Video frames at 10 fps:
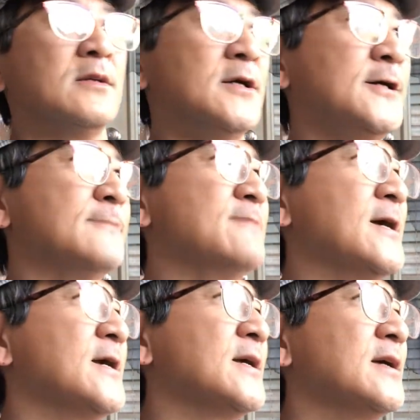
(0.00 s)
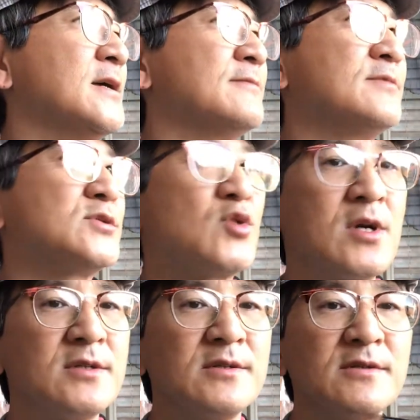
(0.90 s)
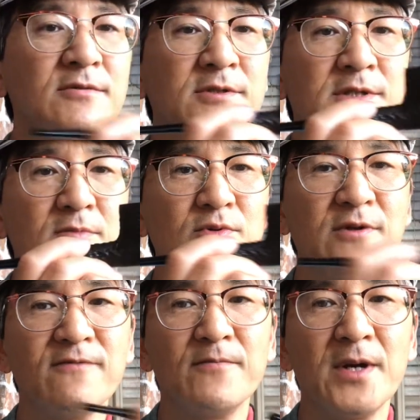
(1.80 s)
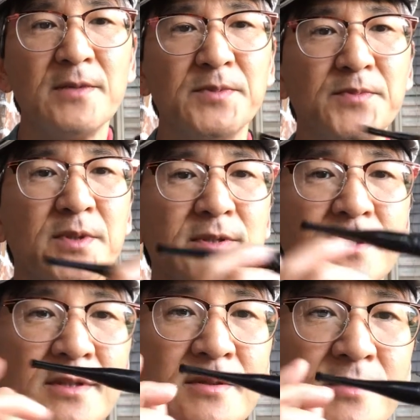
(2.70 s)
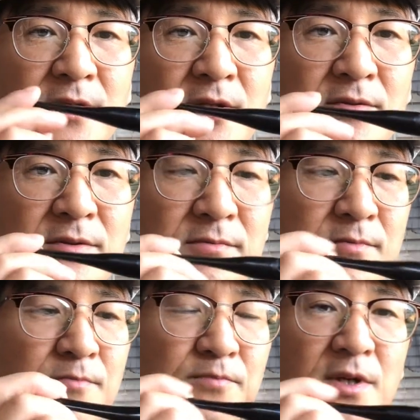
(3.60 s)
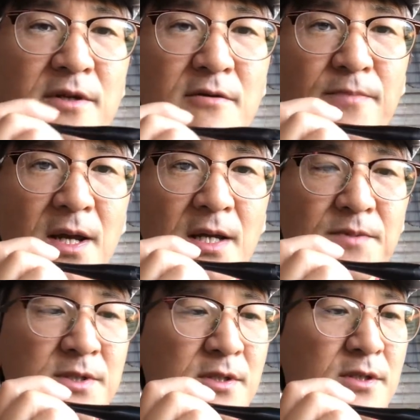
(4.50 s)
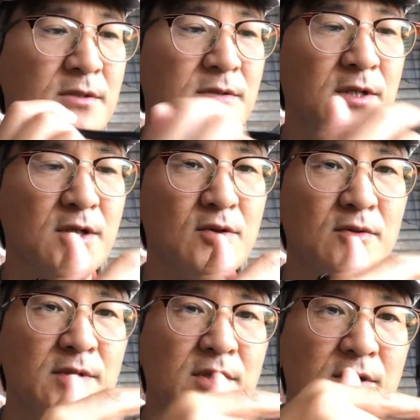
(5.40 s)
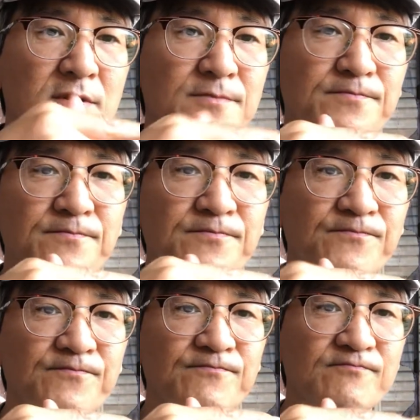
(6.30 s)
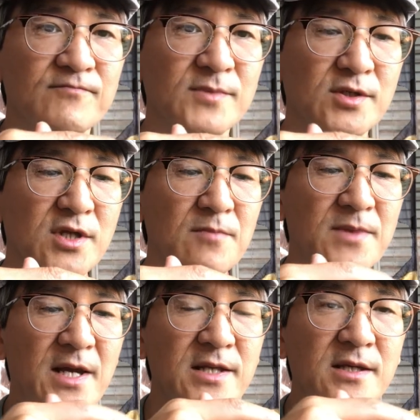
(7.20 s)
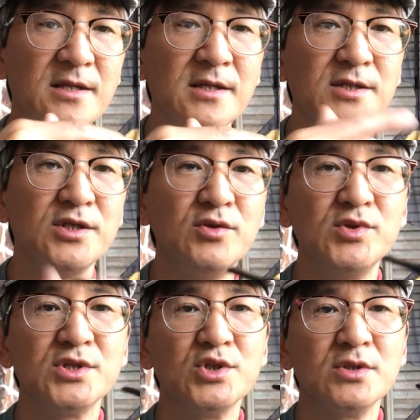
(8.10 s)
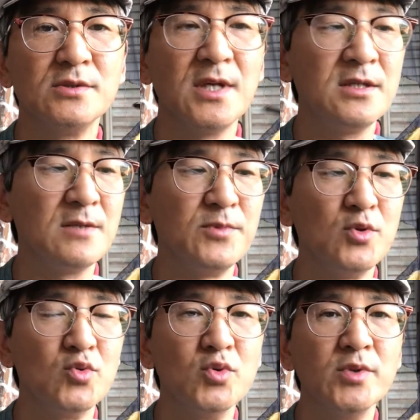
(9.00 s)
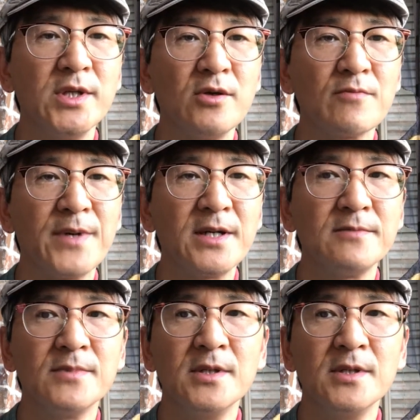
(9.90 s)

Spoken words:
I tried it in several different pipes, but you know, billiard pipes, you know, you keep lighting it, you just end up ruining your pipe.